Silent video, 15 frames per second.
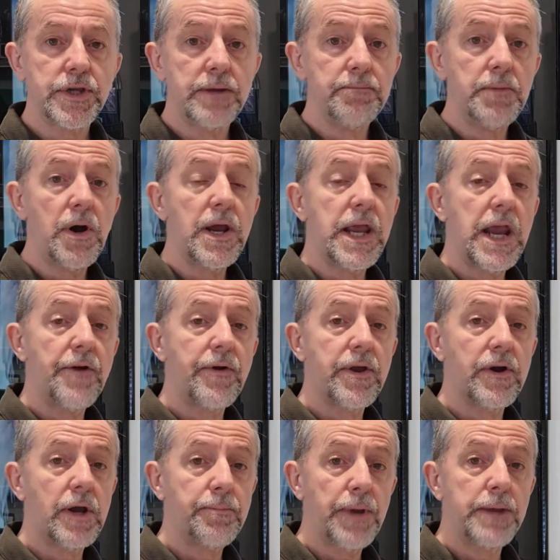In my area,
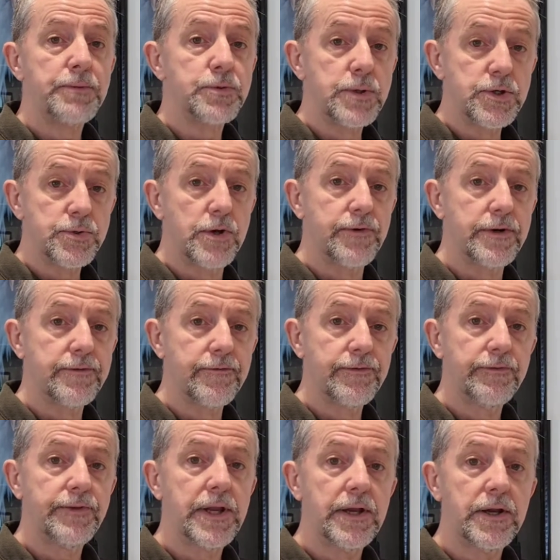I pay between £1,200 and
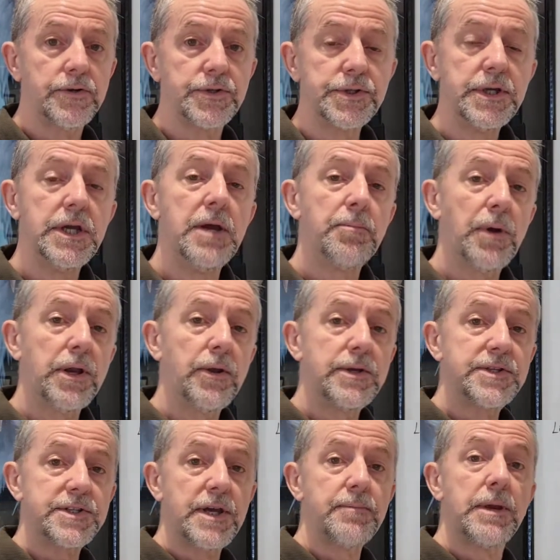£1,500, but I know in
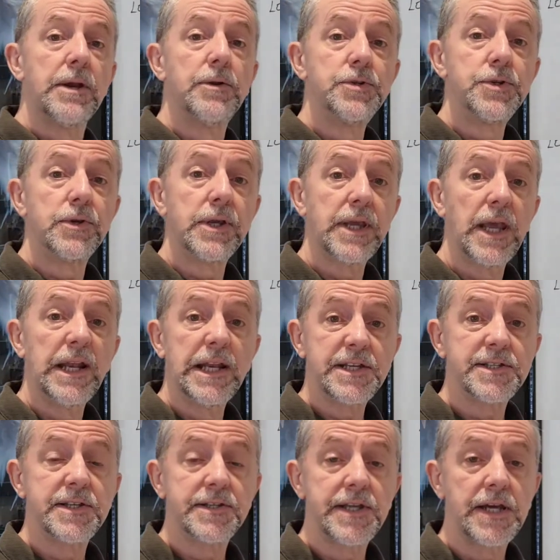some areas you can get less
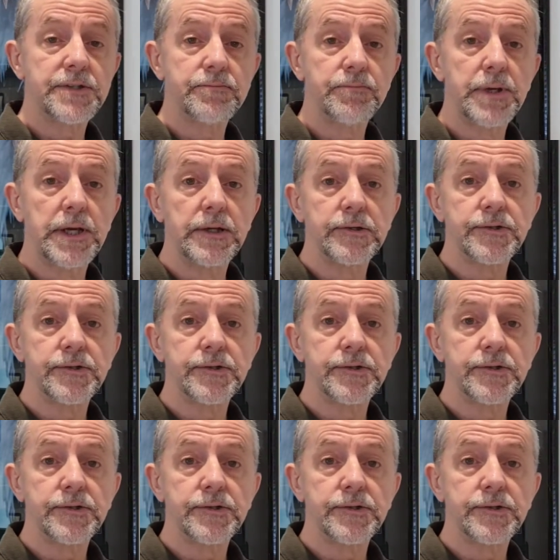than £1,000.